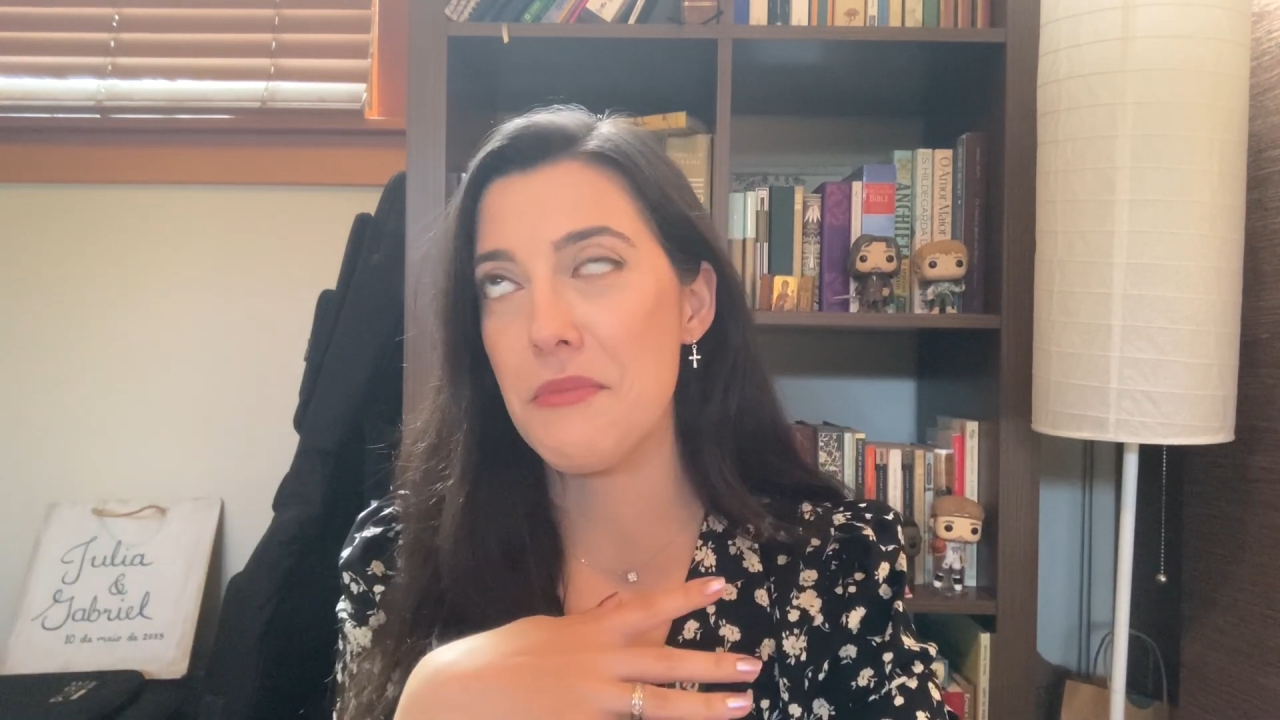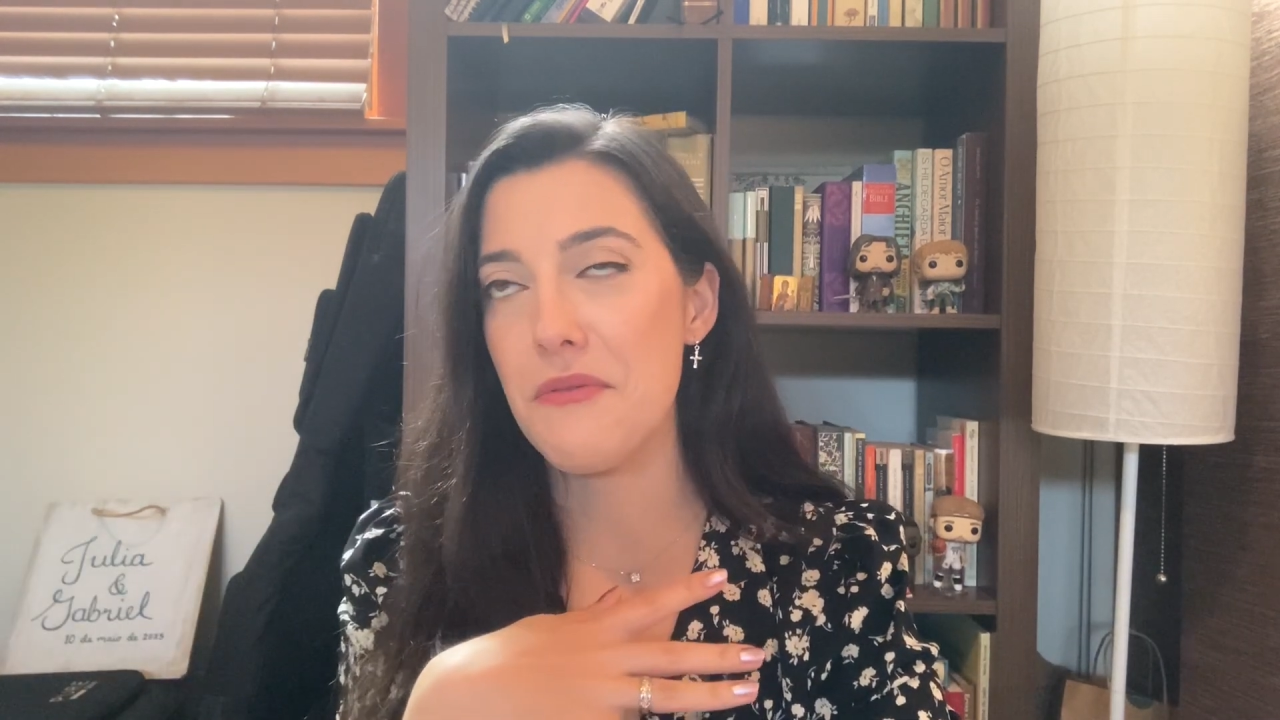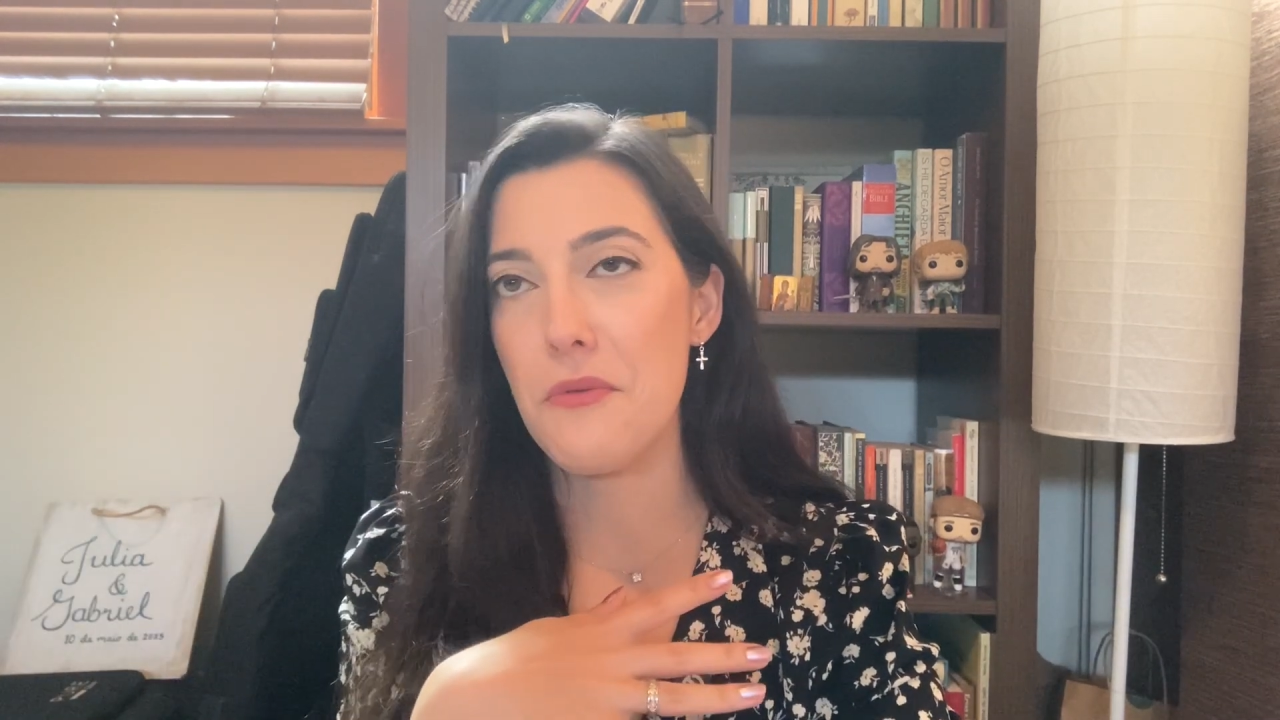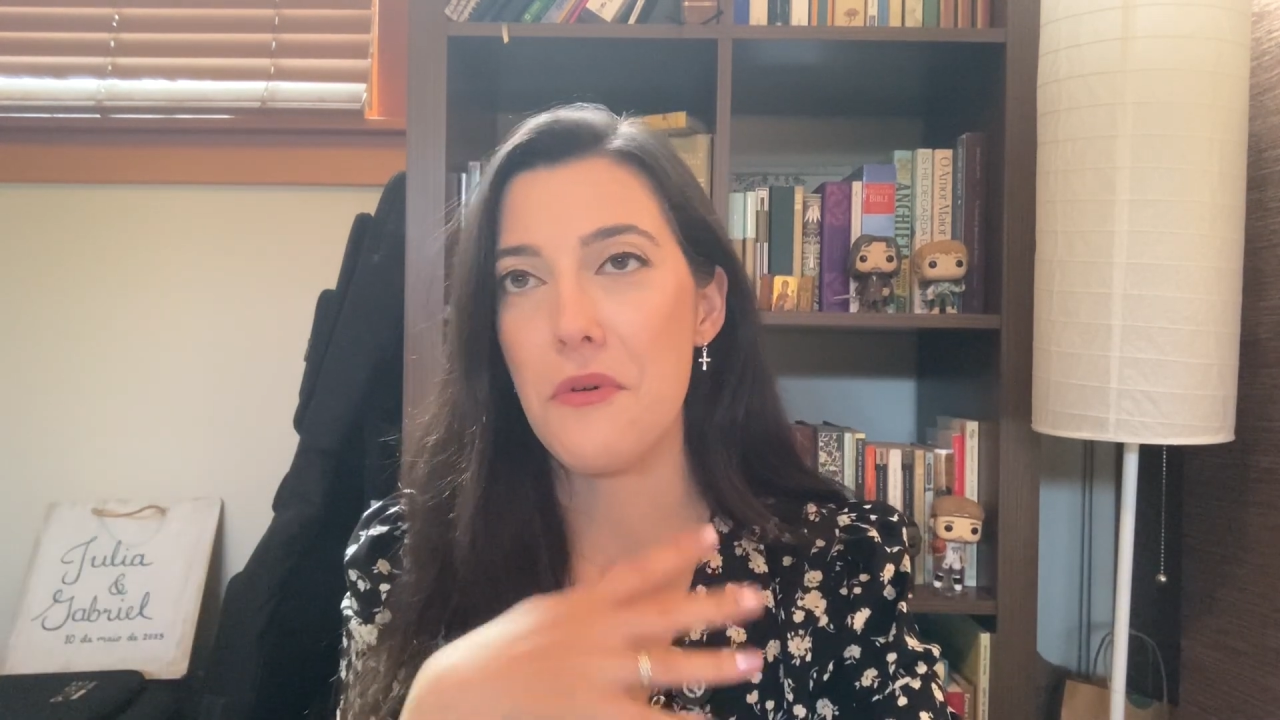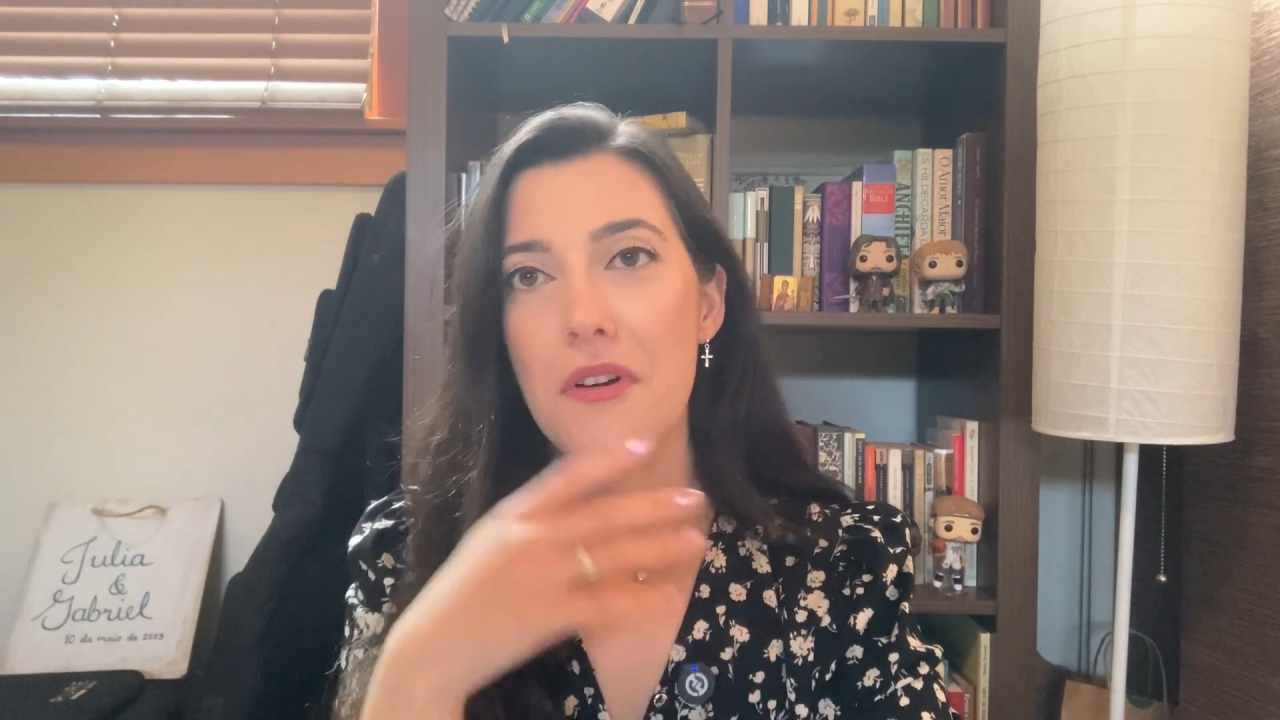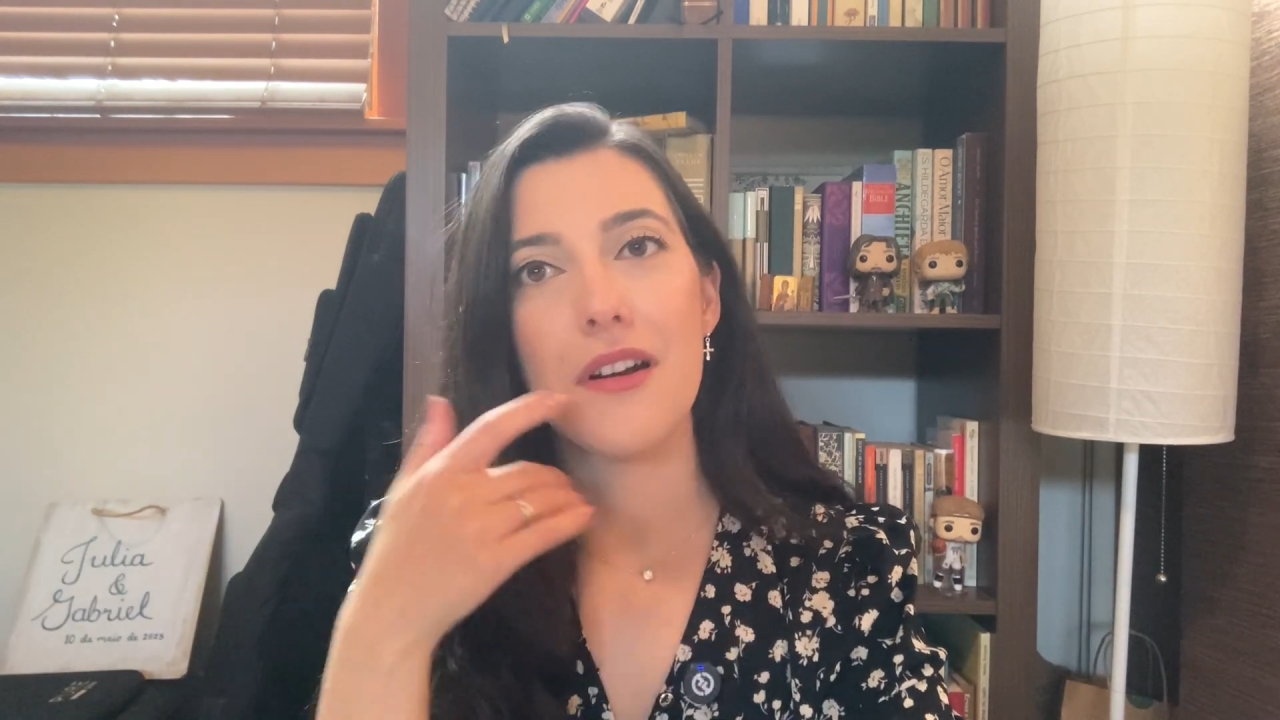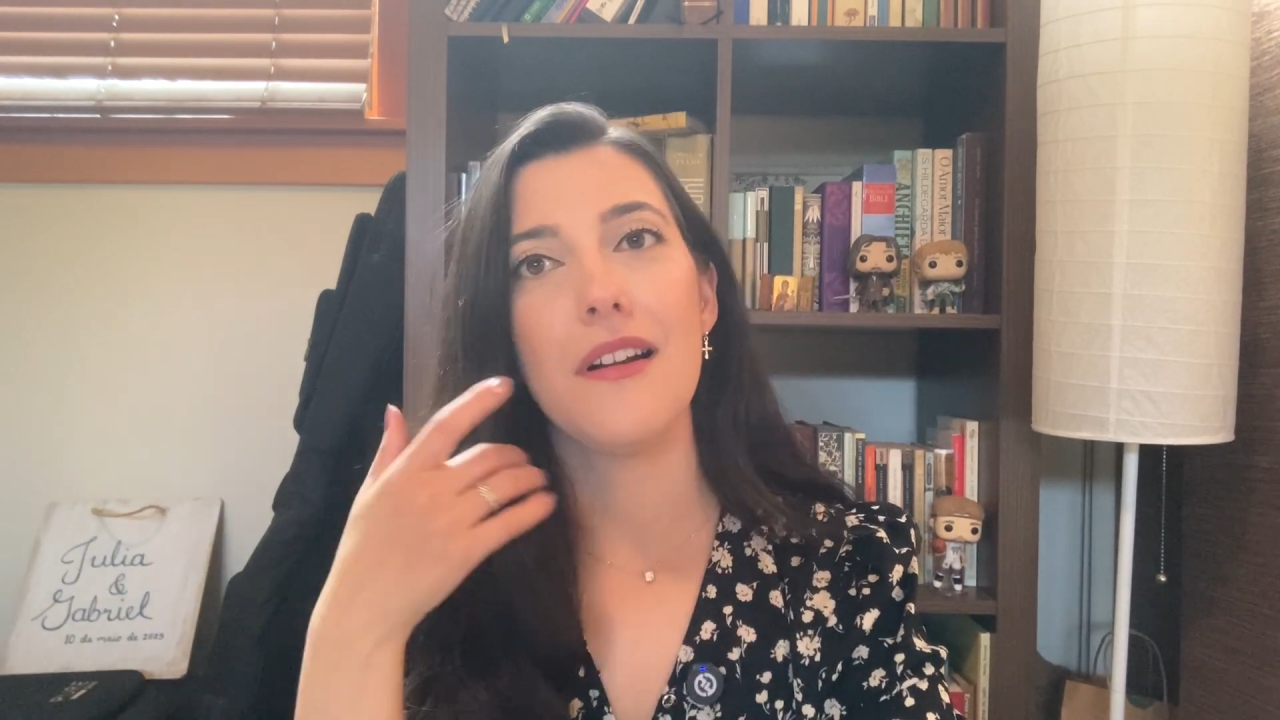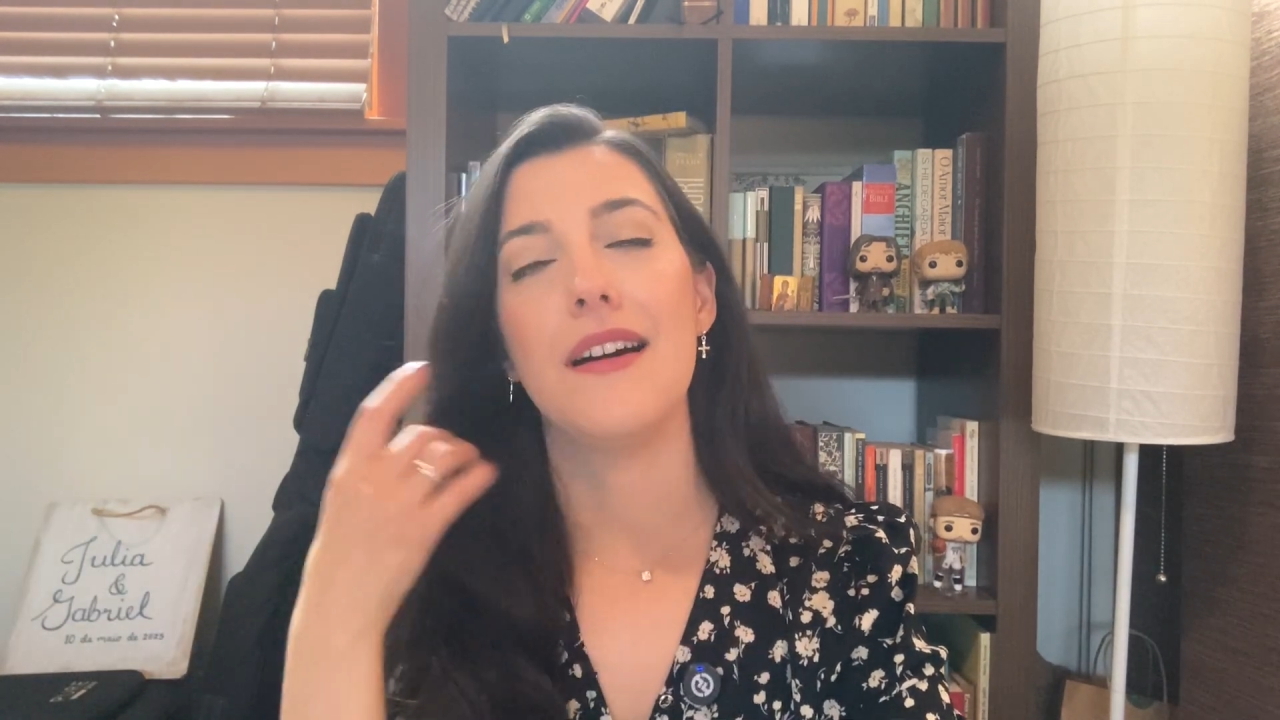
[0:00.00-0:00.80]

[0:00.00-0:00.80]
before